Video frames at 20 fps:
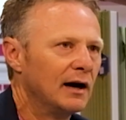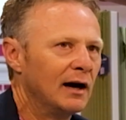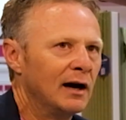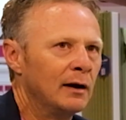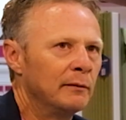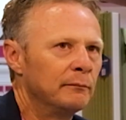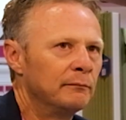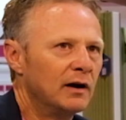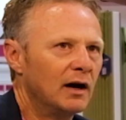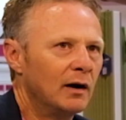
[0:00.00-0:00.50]

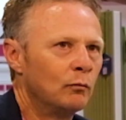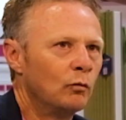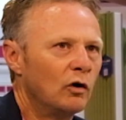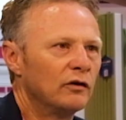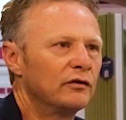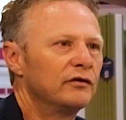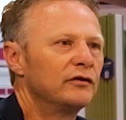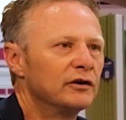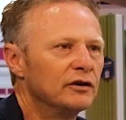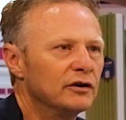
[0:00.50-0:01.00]
And
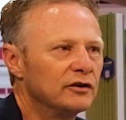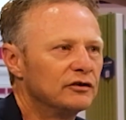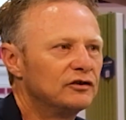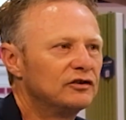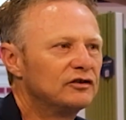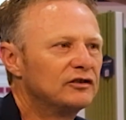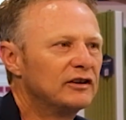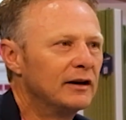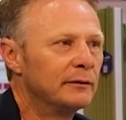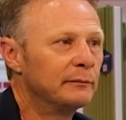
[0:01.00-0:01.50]
what the
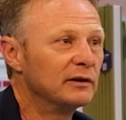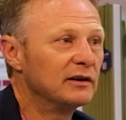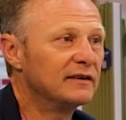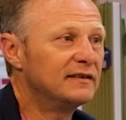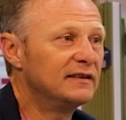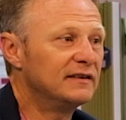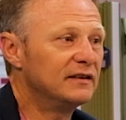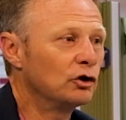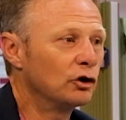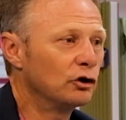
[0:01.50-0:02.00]

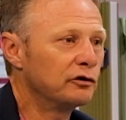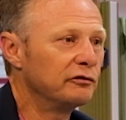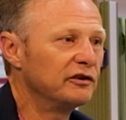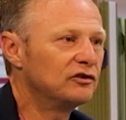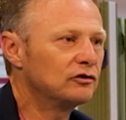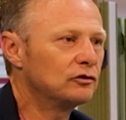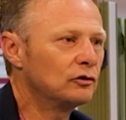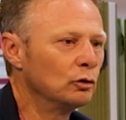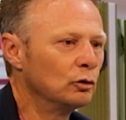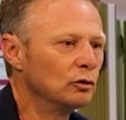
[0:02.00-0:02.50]
Sustainability Cookery
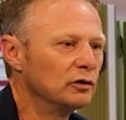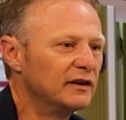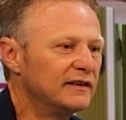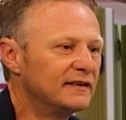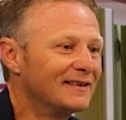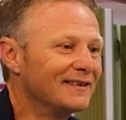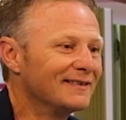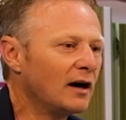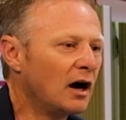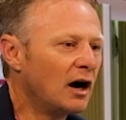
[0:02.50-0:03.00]
School is
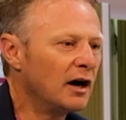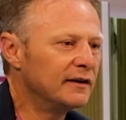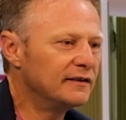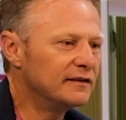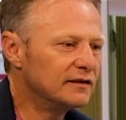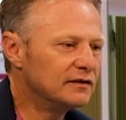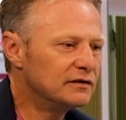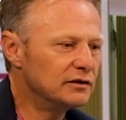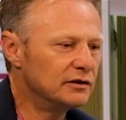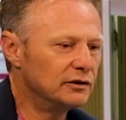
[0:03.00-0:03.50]
designed
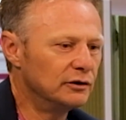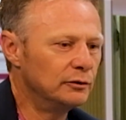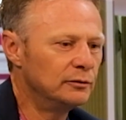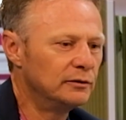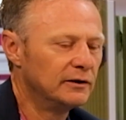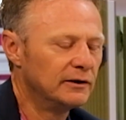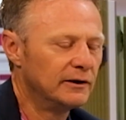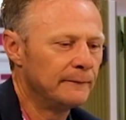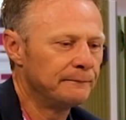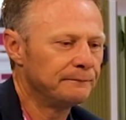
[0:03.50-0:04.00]
to do
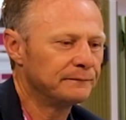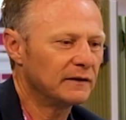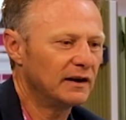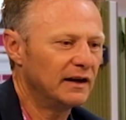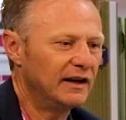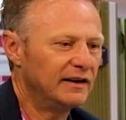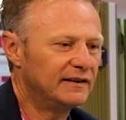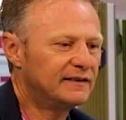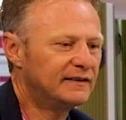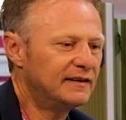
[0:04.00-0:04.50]

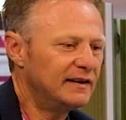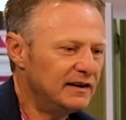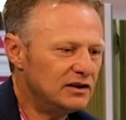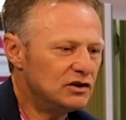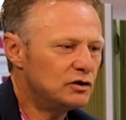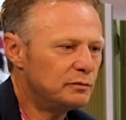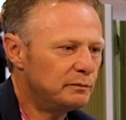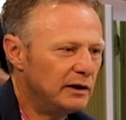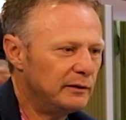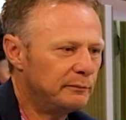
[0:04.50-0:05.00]
is
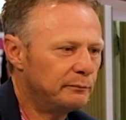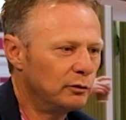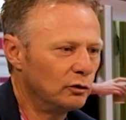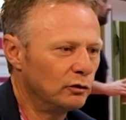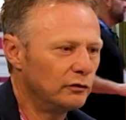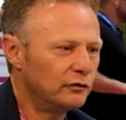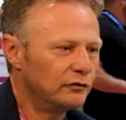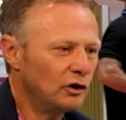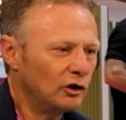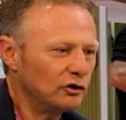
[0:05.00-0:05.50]
teach
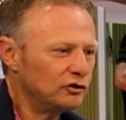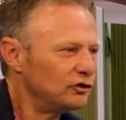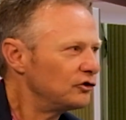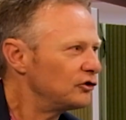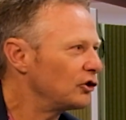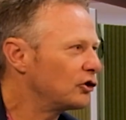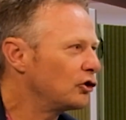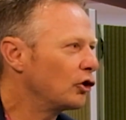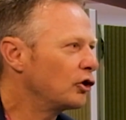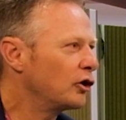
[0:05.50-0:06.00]
people not
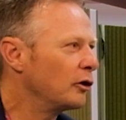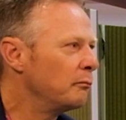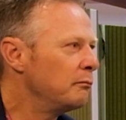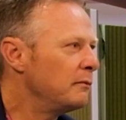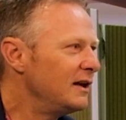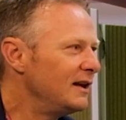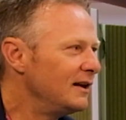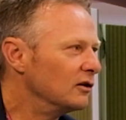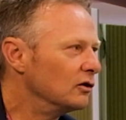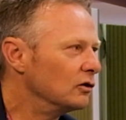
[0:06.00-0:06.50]
just to cook a
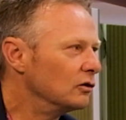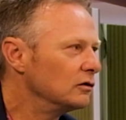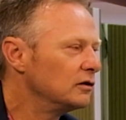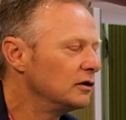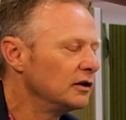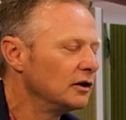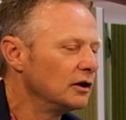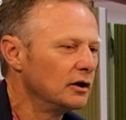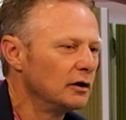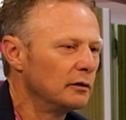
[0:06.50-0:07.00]
meal,
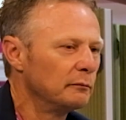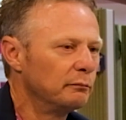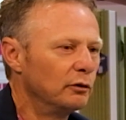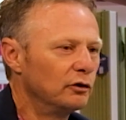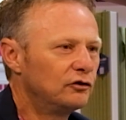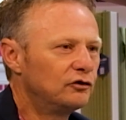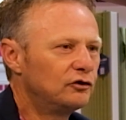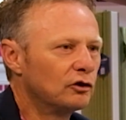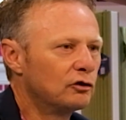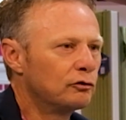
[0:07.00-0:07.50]

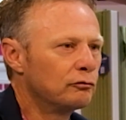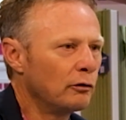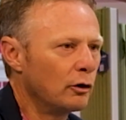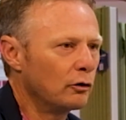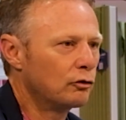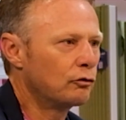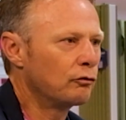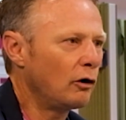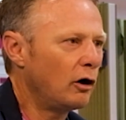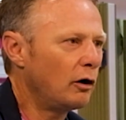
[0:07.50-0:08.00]
but to
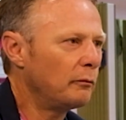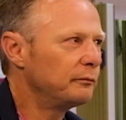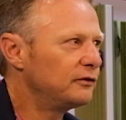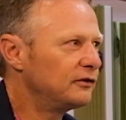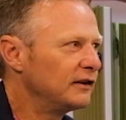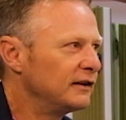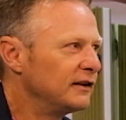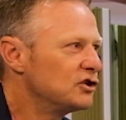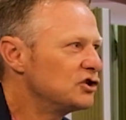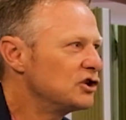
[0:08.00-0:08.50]
grow
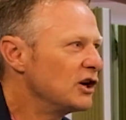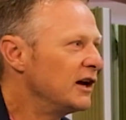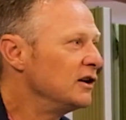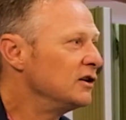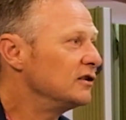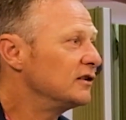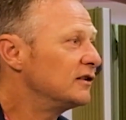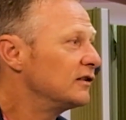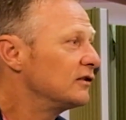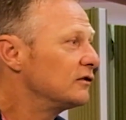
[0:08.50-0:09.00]
crops in a
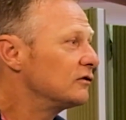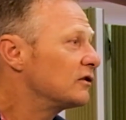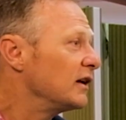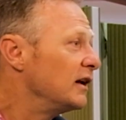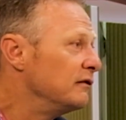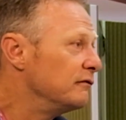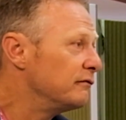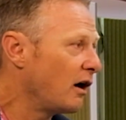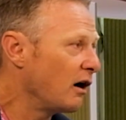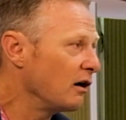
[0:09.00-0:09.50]
changed
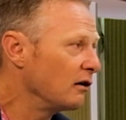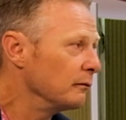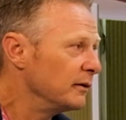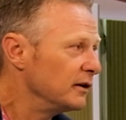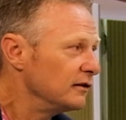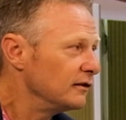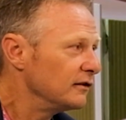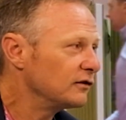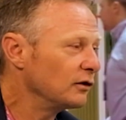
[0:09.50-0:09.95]
environment.